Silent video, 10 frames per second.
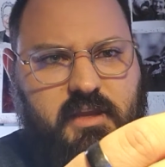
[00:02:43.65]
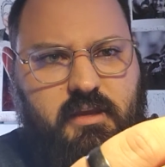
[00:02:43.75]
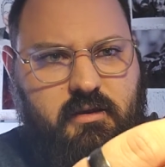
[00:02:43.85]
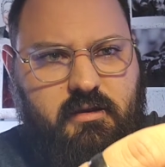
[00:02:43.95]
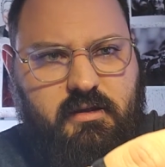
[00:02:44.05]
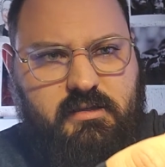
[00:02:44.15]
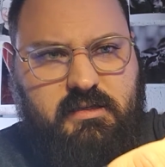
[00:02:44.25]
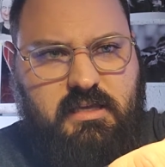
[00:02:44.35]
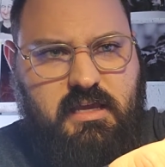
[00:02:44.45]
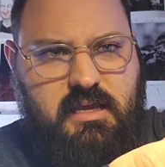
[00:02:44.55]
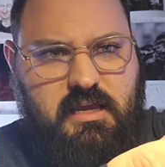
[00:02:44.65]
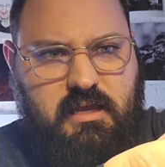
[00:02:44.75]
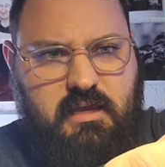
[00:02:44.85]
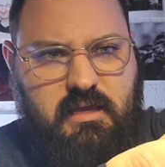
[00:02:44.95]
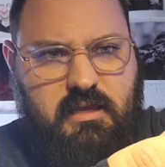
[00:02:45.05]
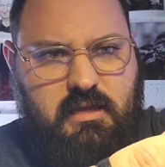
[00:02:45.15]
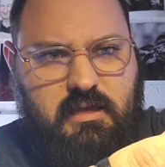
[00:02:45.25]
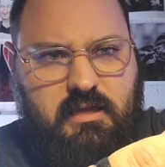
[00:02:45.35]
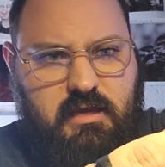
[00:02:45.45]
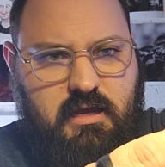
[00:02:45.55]
Here is the
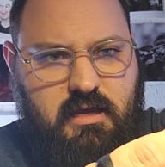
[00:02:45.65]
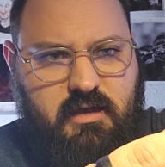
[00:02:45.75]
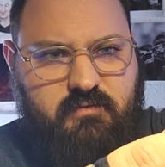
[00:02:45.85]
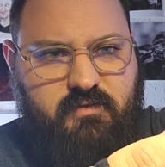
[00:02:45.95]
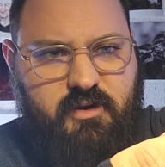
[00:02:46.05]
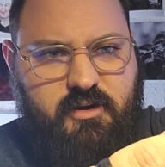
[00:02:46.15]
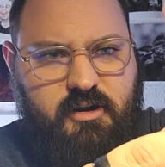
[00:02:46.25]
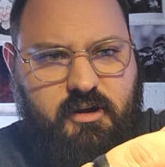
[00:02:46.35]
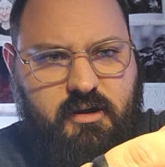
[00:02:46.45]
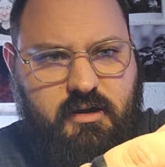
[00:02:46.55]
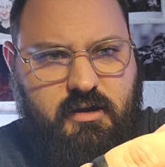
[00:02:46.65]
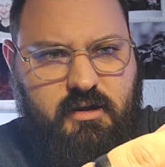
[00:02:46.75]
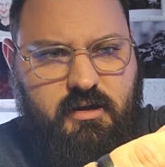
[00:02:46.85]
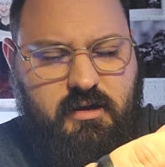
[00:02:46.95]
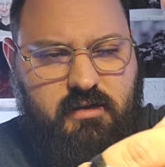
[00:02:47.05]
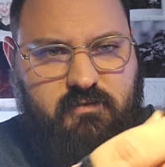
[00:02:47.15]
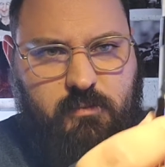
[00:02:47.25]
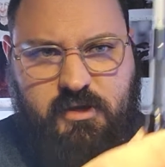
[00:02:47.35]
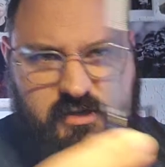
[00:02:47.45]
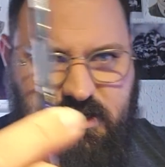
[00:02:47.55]
converter, if I'm
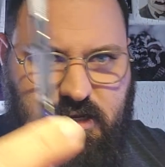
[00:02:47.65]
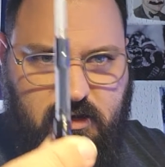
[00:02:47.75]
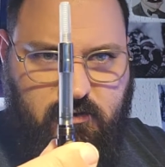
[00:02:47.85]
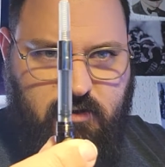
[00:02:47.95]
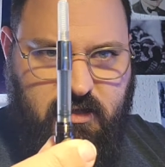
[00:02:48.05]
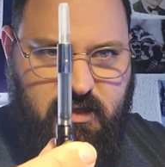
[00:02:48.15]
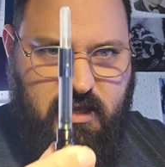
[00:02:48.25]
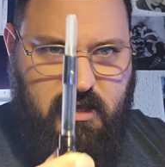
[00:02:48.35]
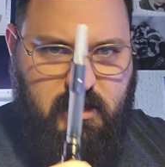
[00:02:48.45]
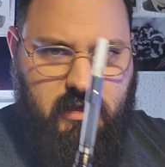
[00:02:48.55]
understanding correctly.